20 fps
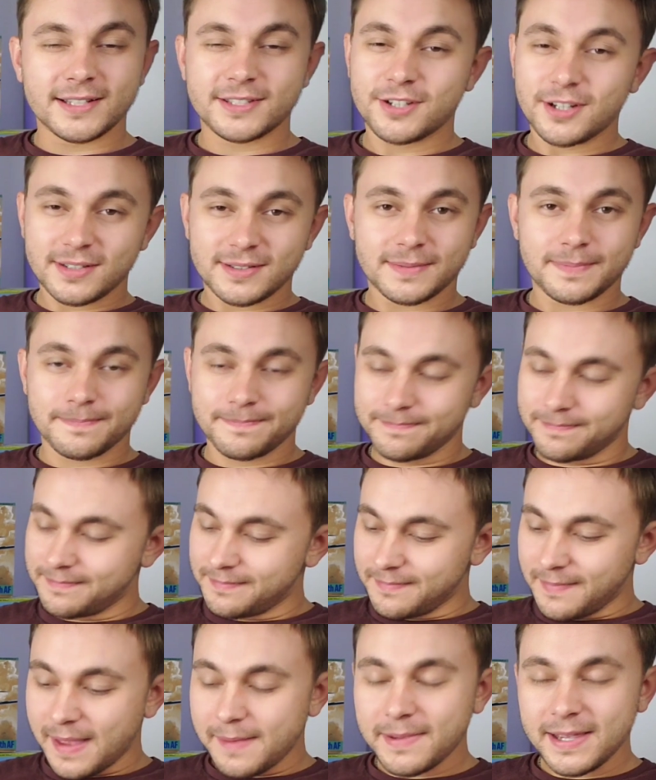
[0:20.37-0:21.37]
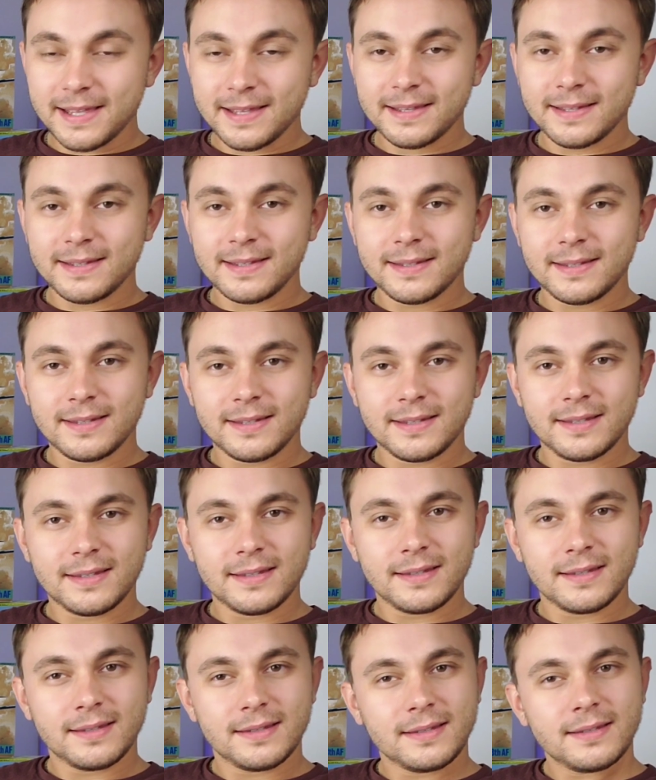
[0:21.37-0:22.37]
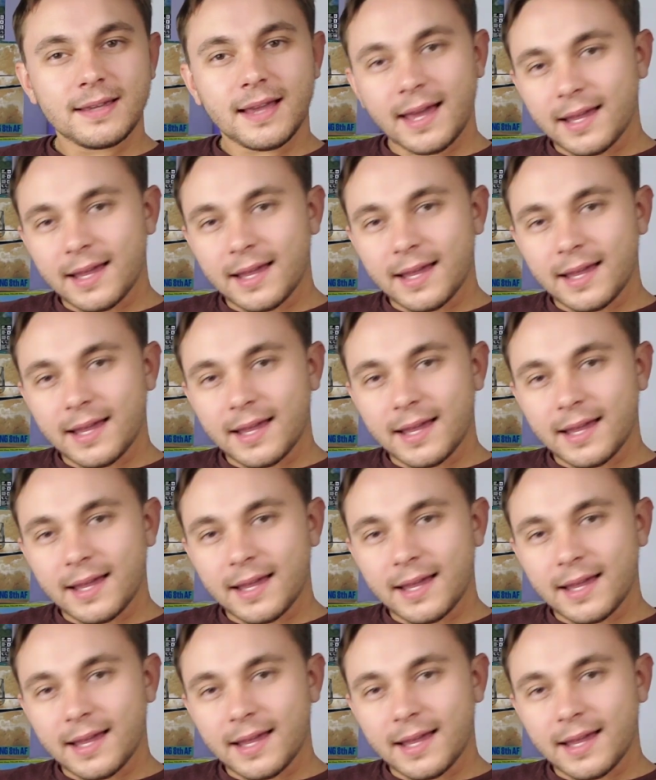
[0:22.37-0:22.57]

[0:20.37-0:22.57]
Just maybe,